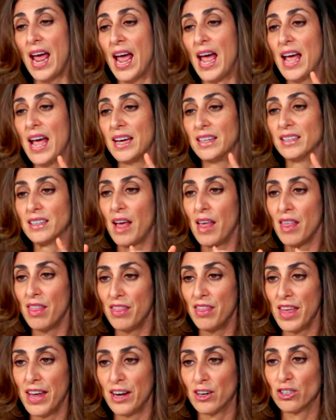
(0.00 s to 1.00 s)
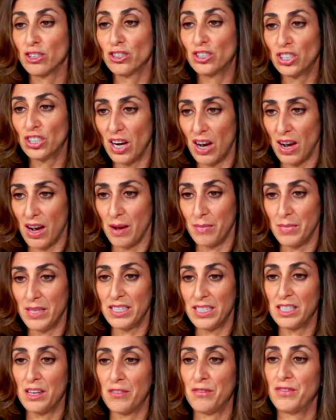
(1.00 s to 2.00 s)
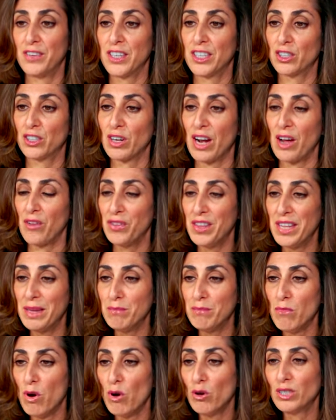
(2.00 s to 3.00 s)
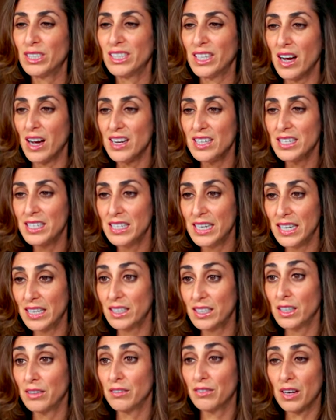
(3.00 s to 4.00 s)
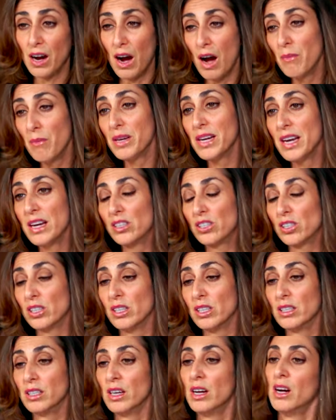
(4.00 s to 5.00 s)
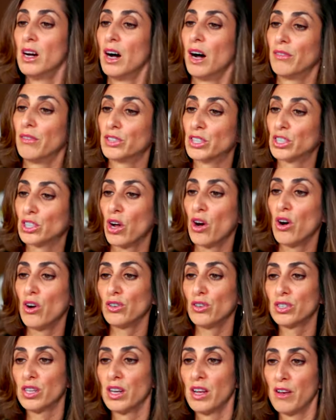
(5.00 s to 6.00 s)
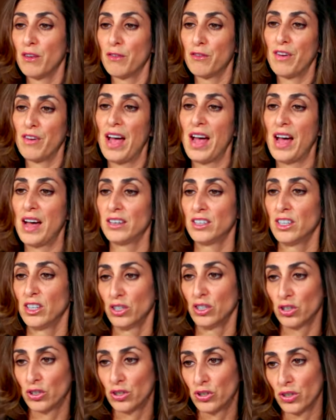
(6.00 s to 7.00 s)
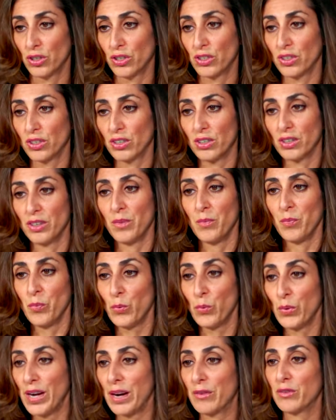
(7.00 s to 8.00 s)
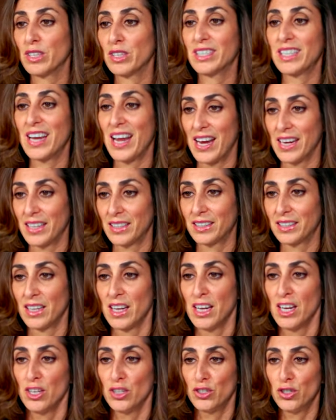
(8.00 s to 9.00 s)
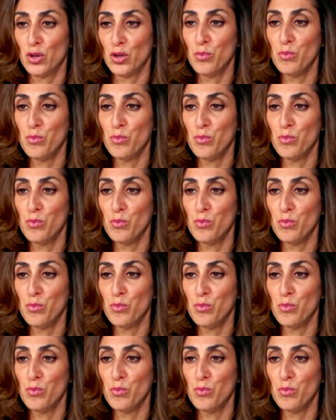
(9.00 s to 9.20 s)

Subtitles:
and their job is to figure out the most addictive combination of salt, fat, sugar, whatever it takes, to